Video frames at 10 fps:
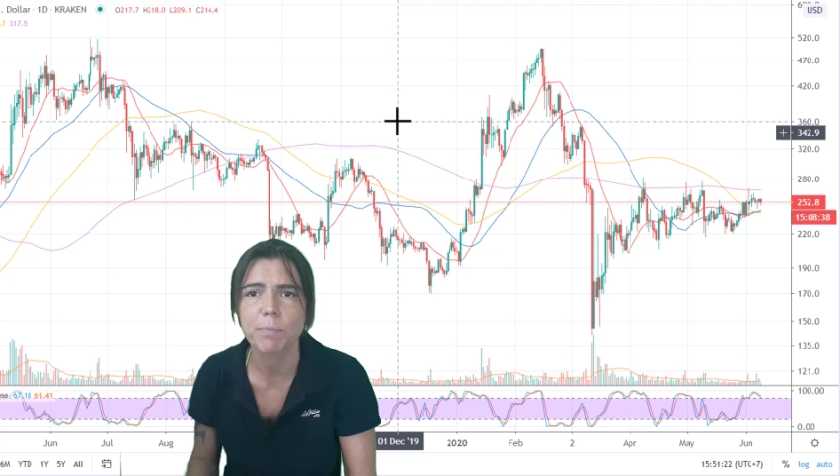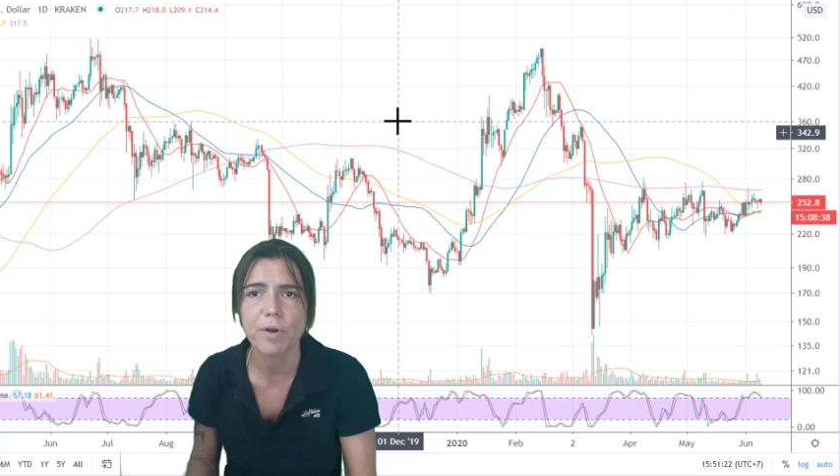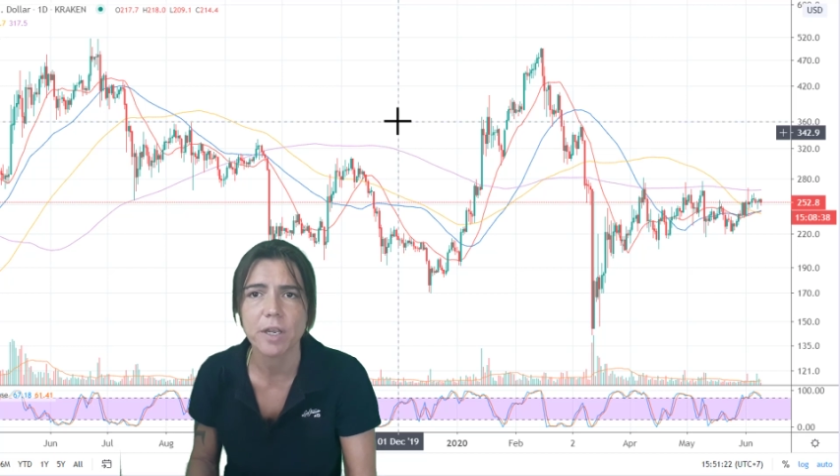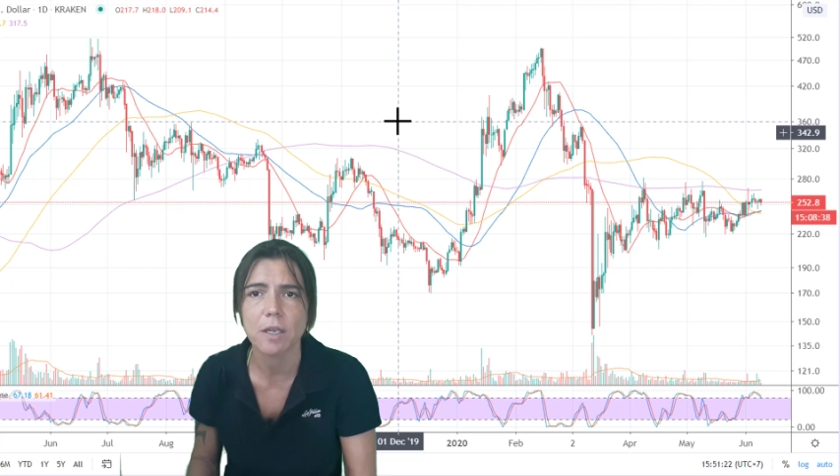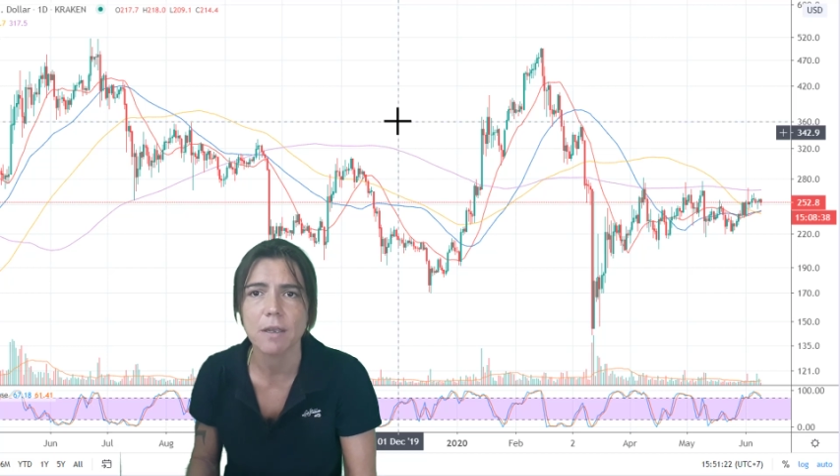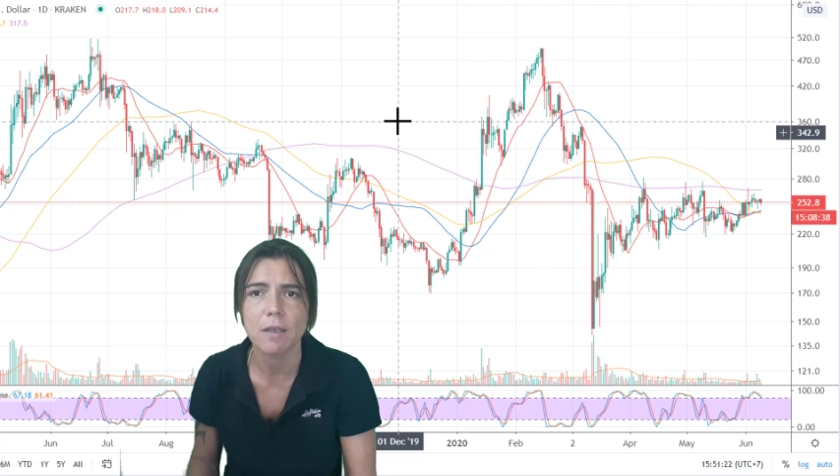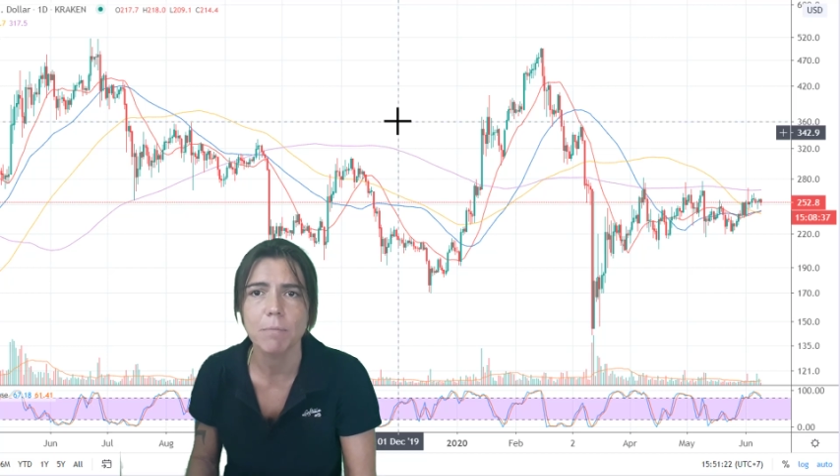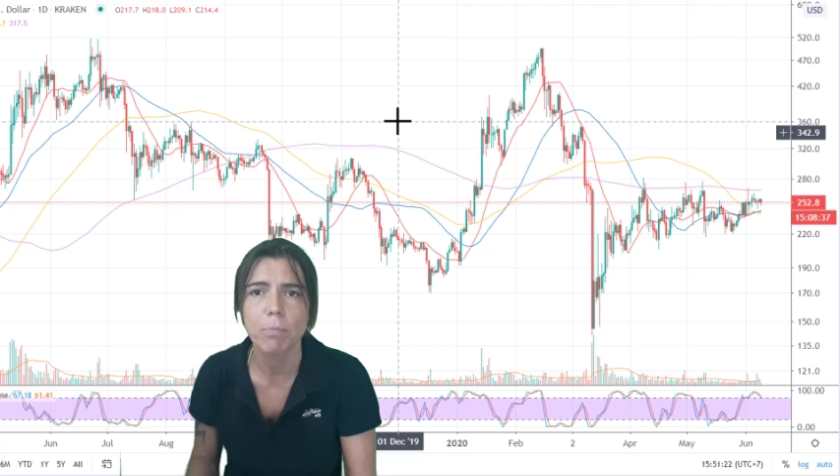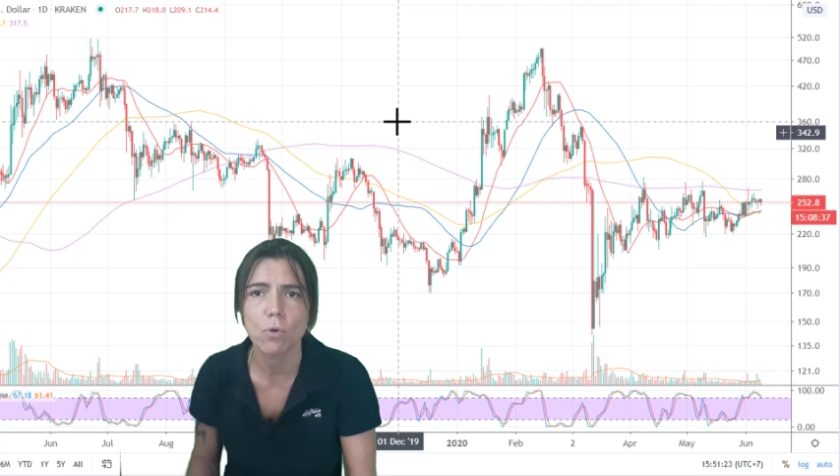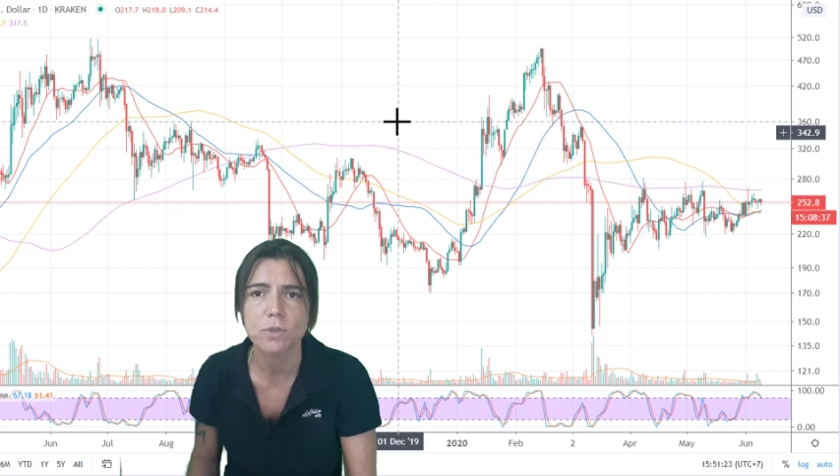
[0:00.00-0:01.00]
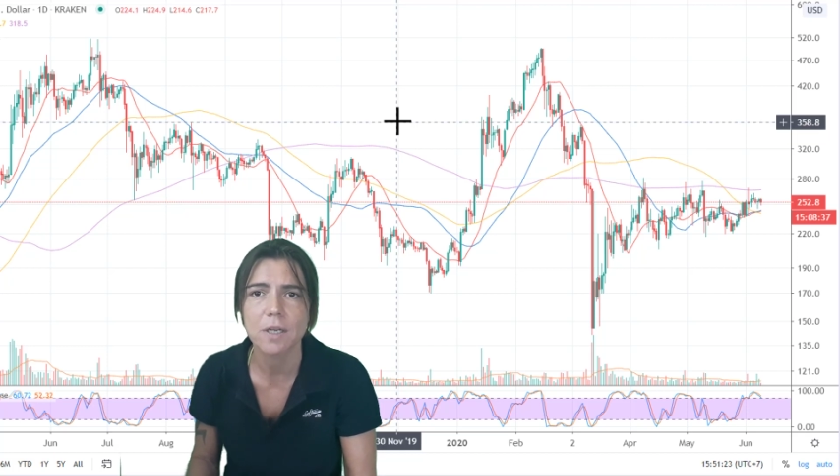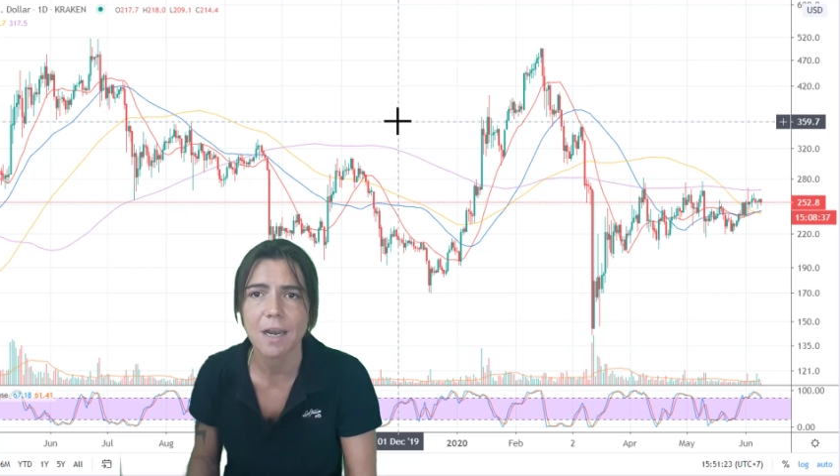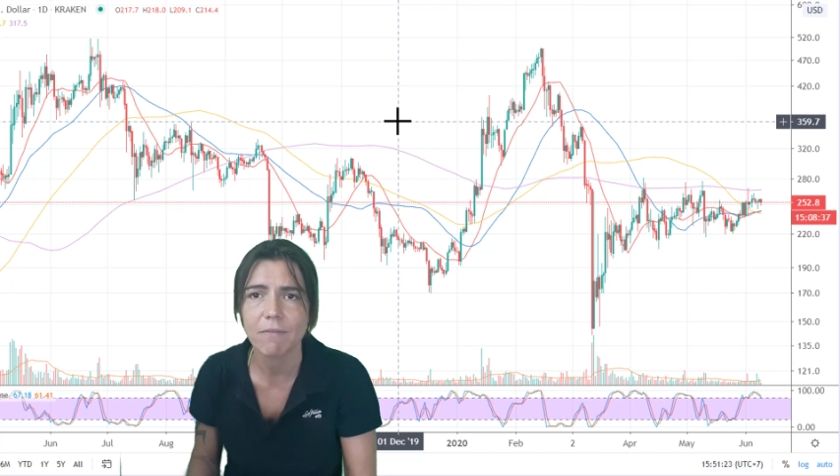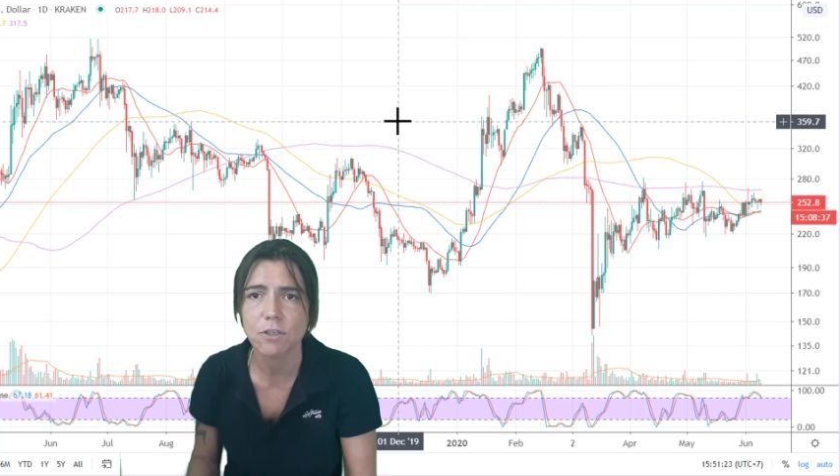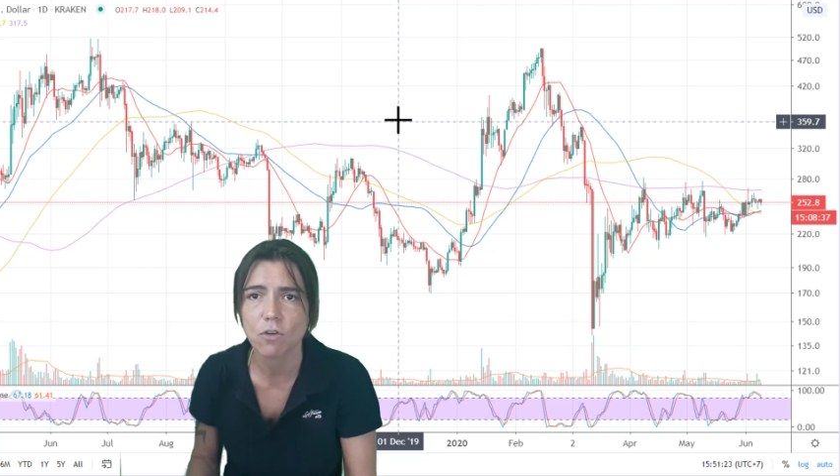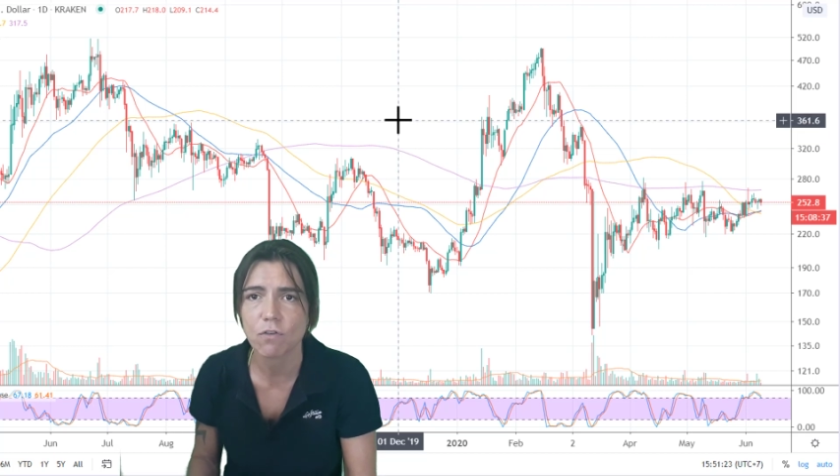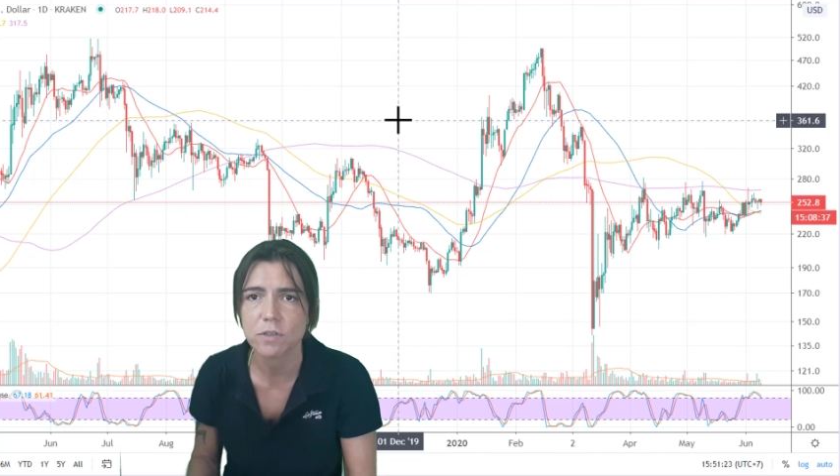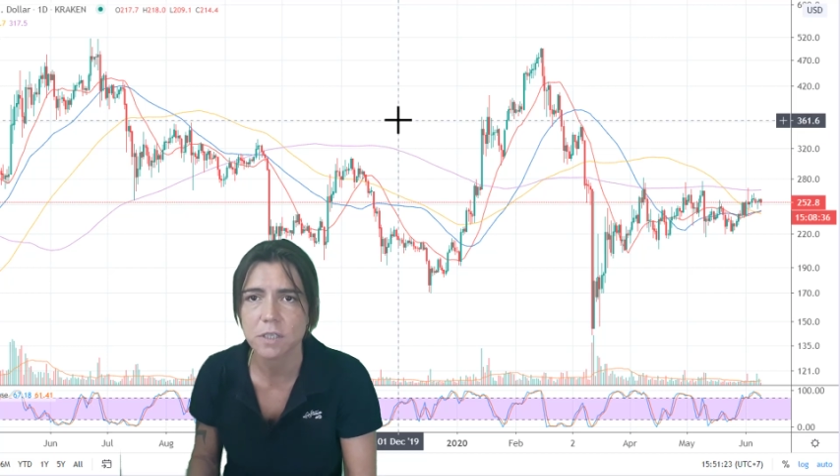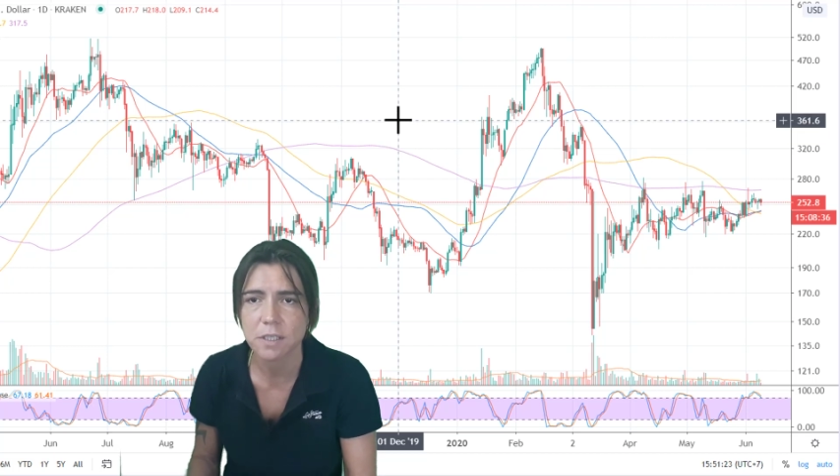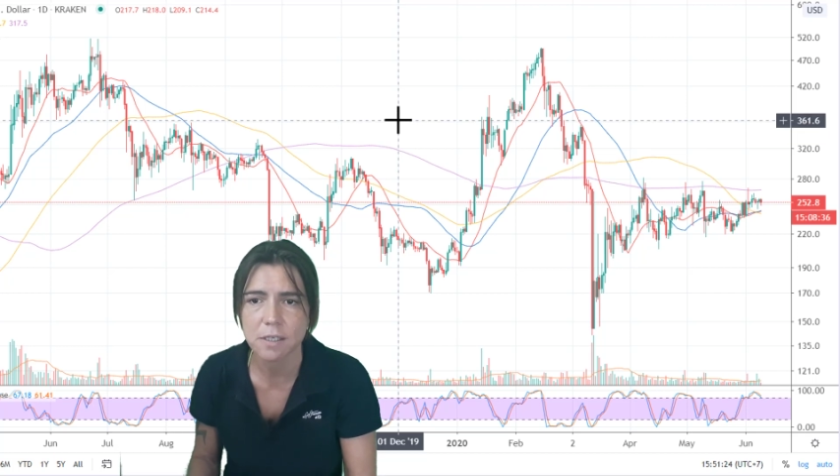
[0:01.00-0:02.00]
breaking important levels of
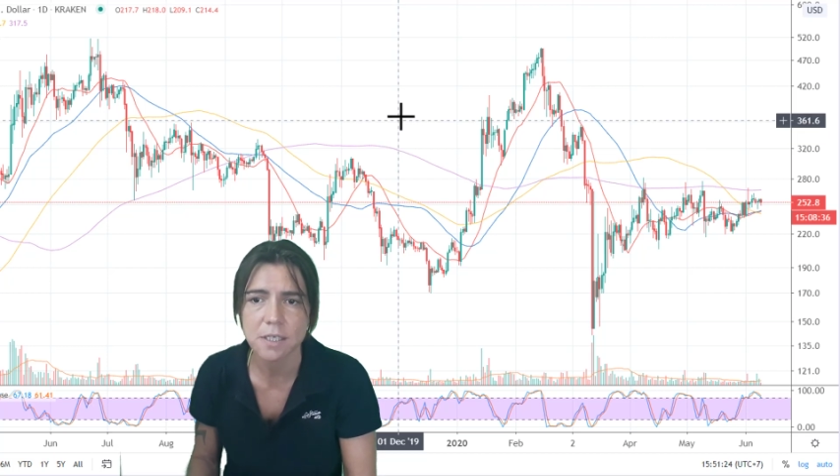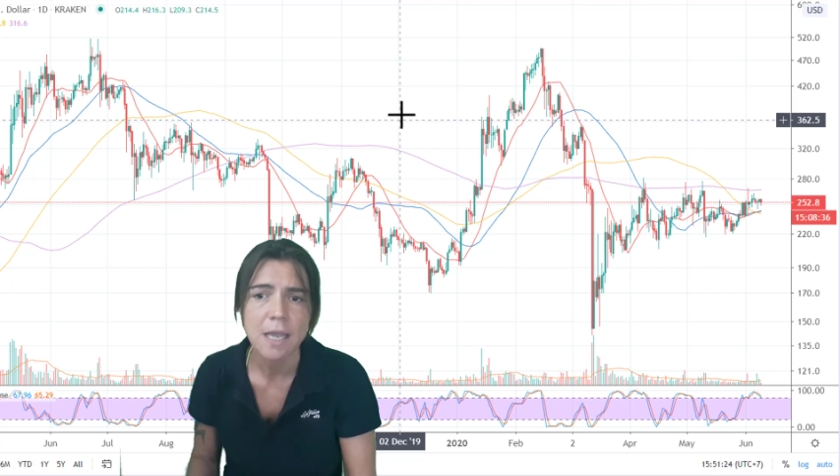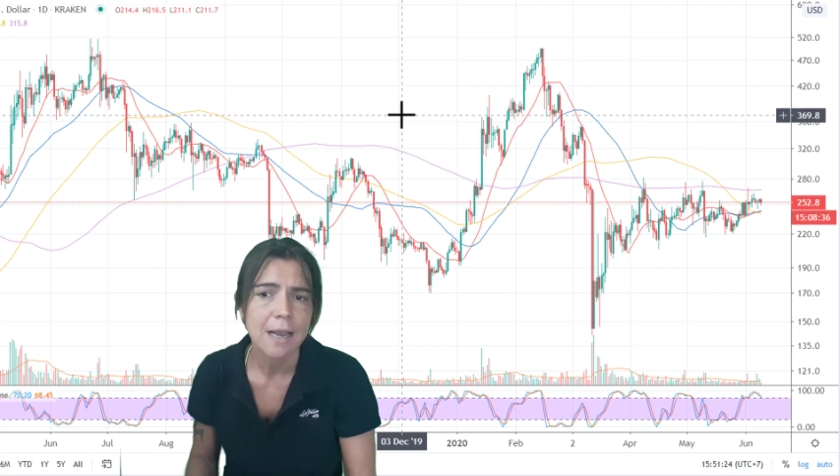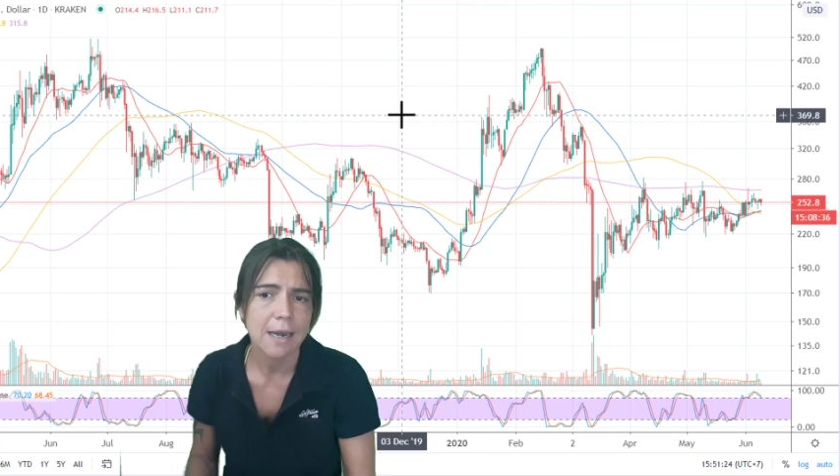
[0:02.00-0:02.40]
resistance,